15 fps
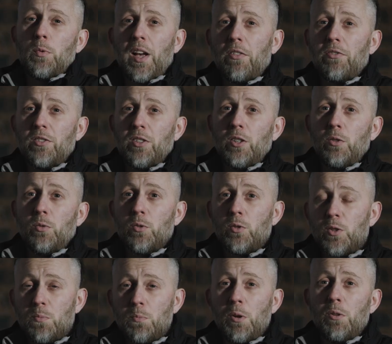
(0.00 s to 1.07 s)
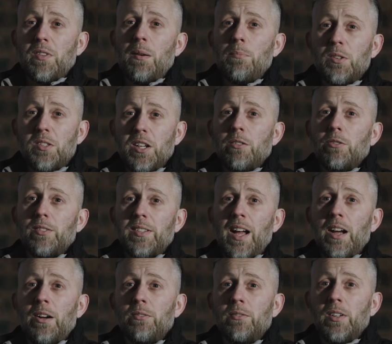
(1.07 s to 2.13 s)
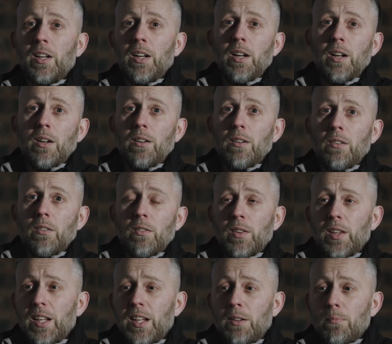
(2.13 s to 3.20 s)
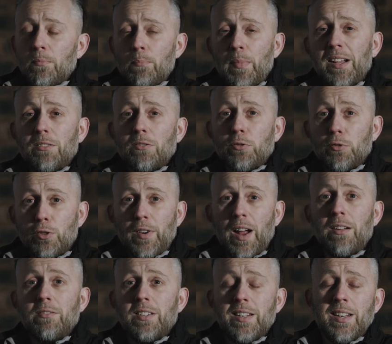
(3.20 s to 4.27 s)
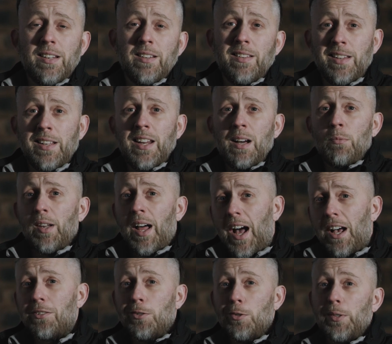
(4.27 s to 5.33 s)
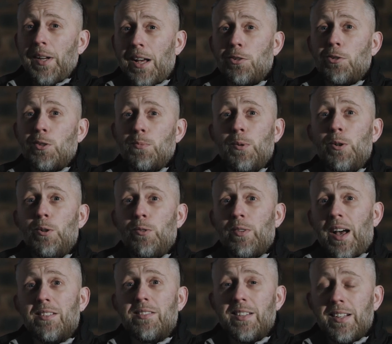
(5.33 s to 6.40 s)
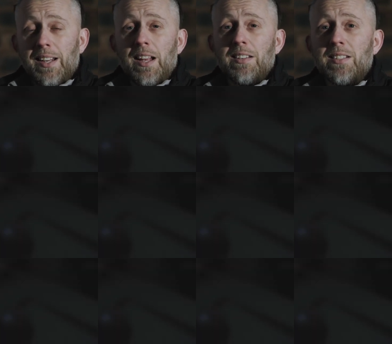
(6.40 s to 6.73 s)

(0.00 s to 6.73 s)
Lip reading: have to smooth that material down. The metal surrounding the enamel has to look as smooth as the glass